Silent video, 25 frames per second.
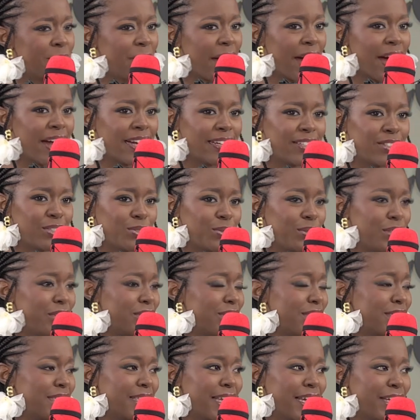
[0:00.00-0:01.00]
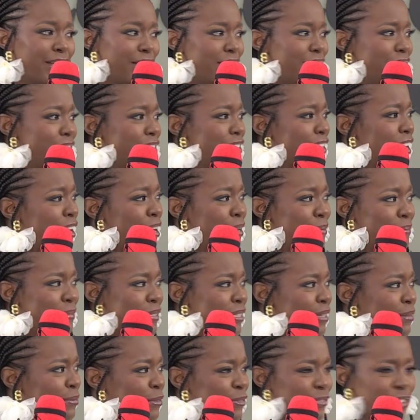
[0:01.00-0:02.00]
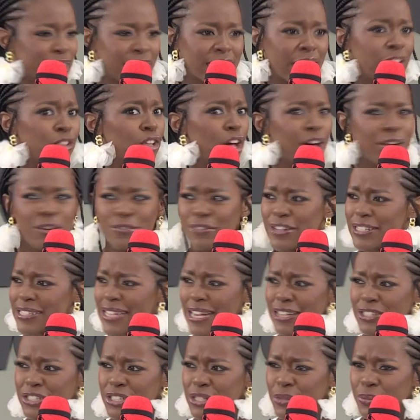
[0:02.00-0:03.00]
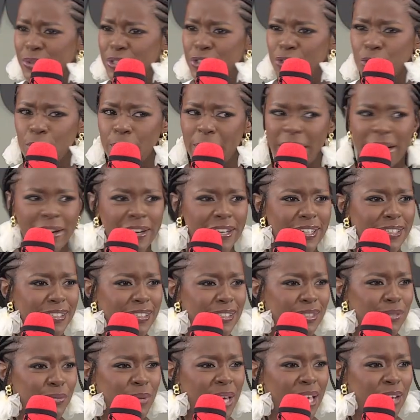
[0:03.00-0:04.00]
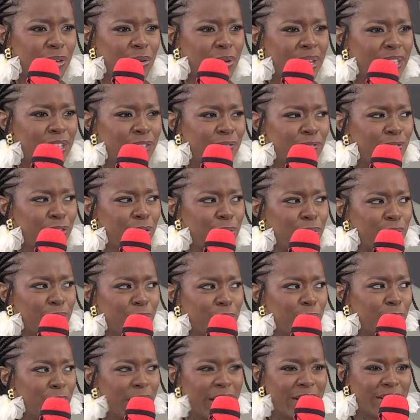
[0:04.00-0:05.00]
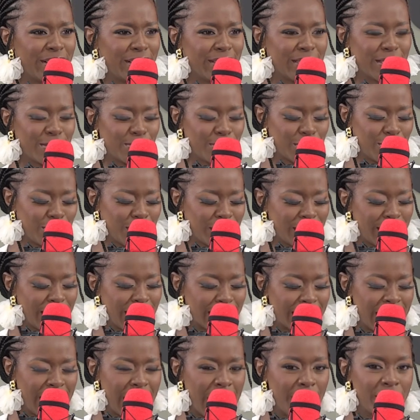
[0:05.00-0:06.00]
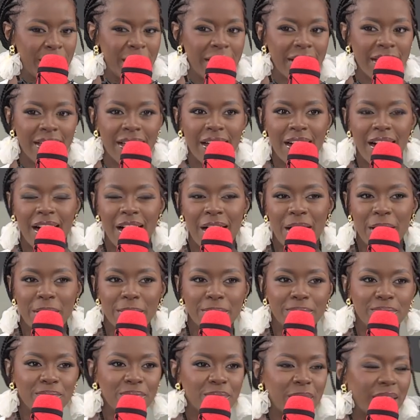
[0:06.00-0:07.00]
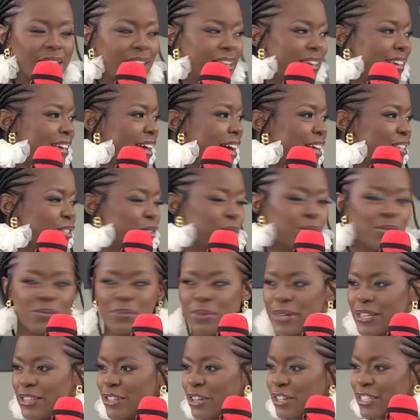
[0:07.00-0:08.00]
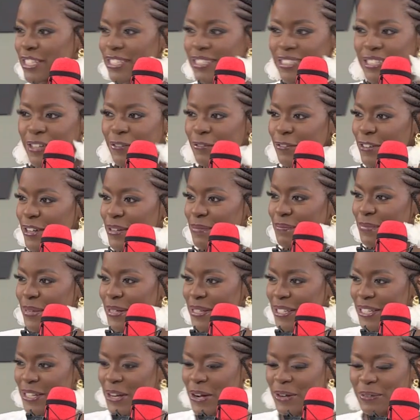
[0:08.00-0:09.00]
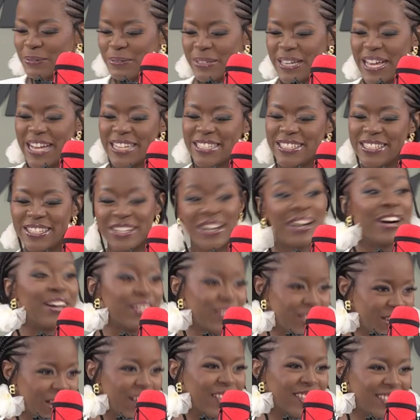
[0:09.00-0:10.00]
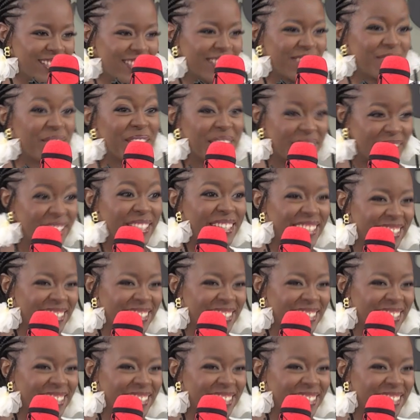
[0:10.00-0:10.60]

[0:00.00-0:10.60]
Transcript: back two years later. Um, some of us, a lot of us actually were new parents. We had quite a few new parents between that gap. Um, yeah, so we looked different, but you know, we had to adjust quickly.